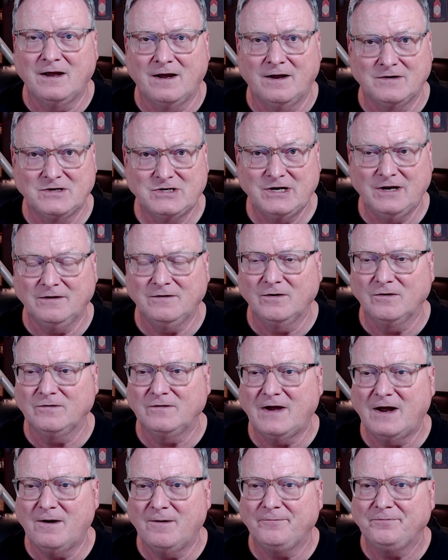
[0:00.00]
check those
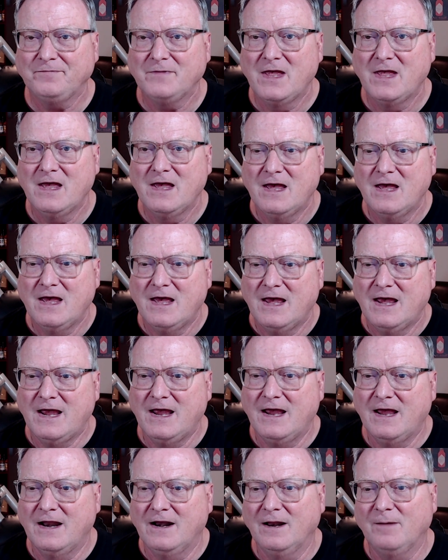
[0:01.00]
out.
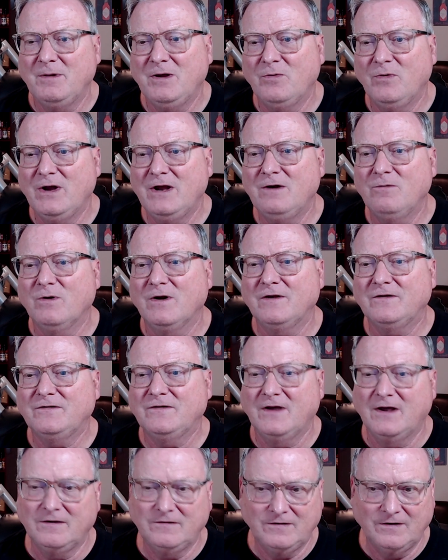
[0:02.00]
And let me read what it
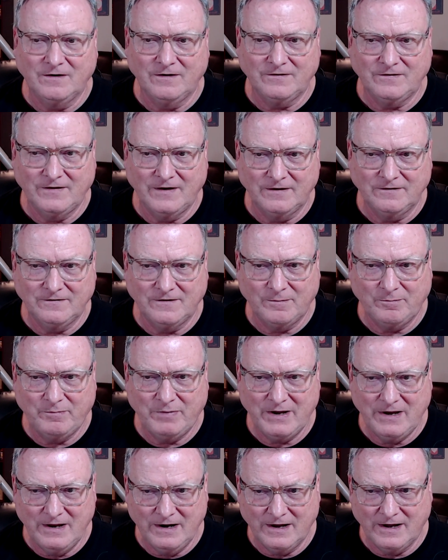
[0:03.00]
says here. It says, the
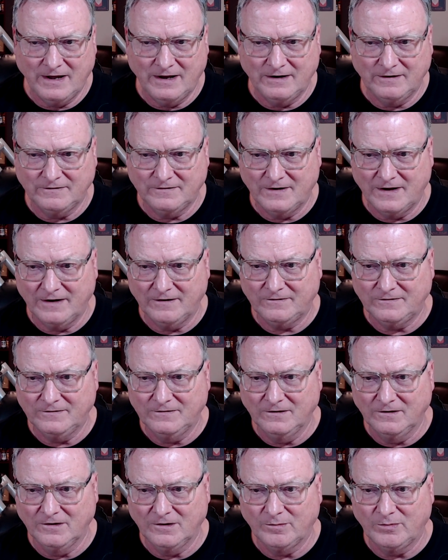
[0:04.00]
peanut is not
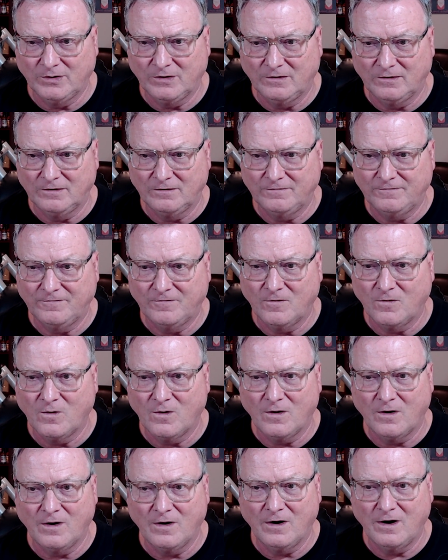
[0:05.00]
suitable
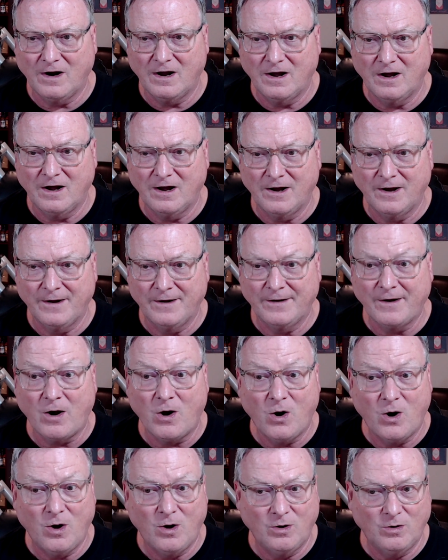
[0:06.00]
for
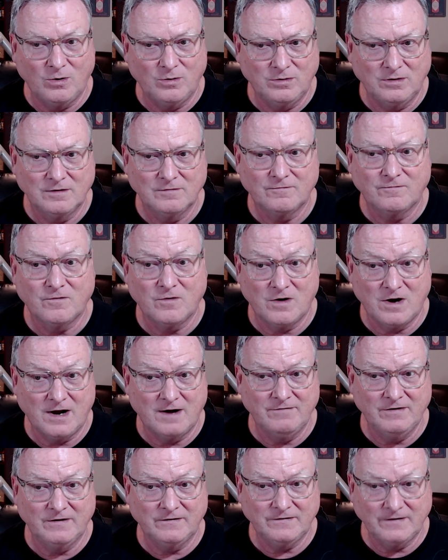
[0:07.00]

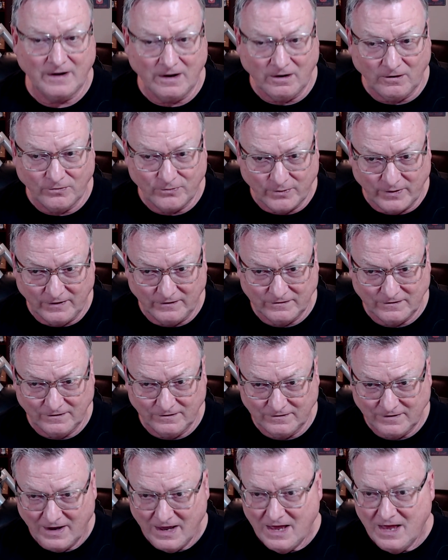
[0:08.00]
obvious health
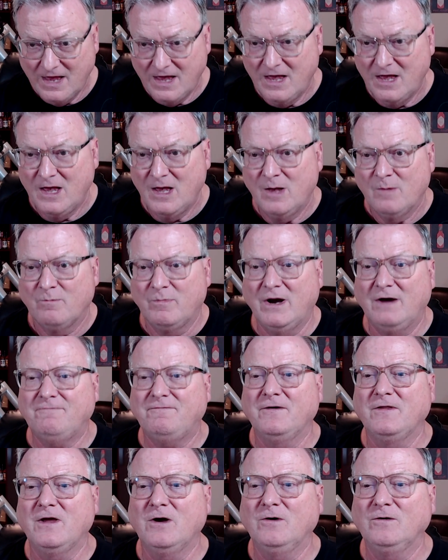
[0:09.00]
reasons, but
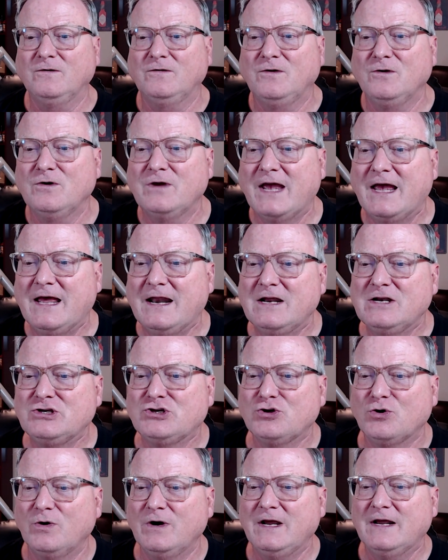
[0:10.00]
for those who can
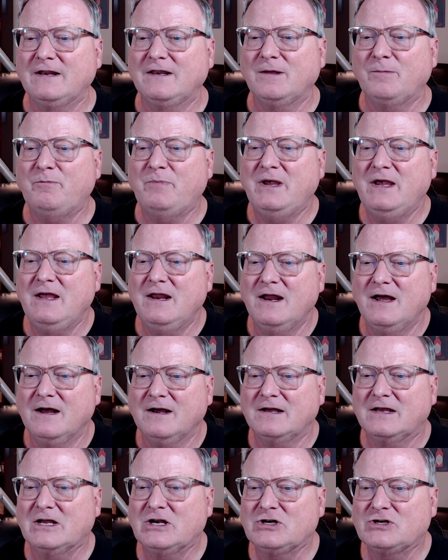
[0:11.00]
enjoy it, the
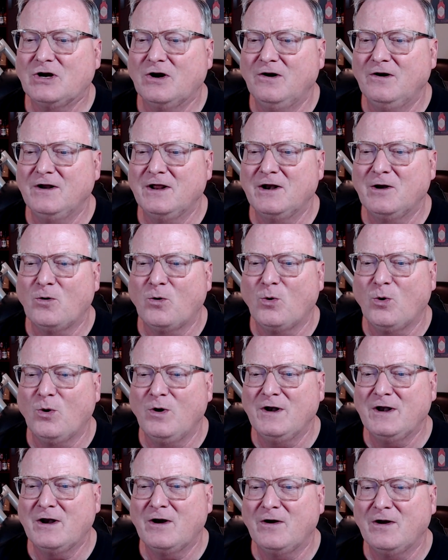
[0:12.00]
peanut can turn an
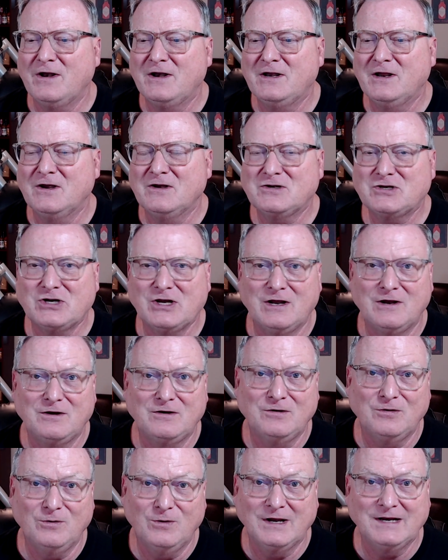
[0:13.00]
ordinary dish
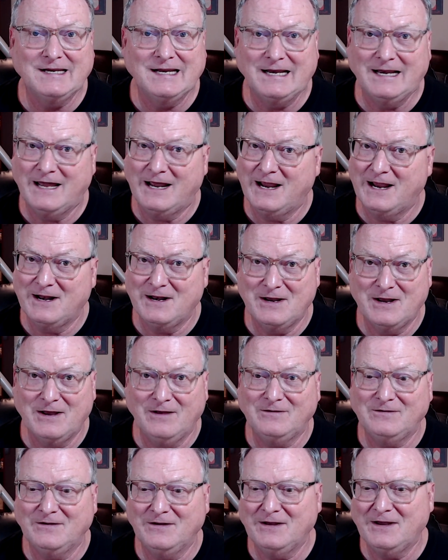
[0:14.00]
into a delight.
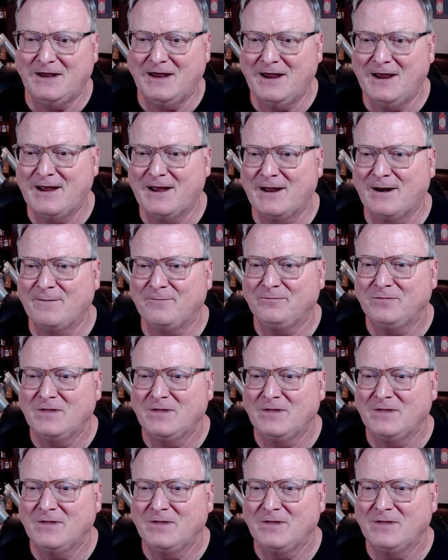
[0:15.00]
Yes, it can.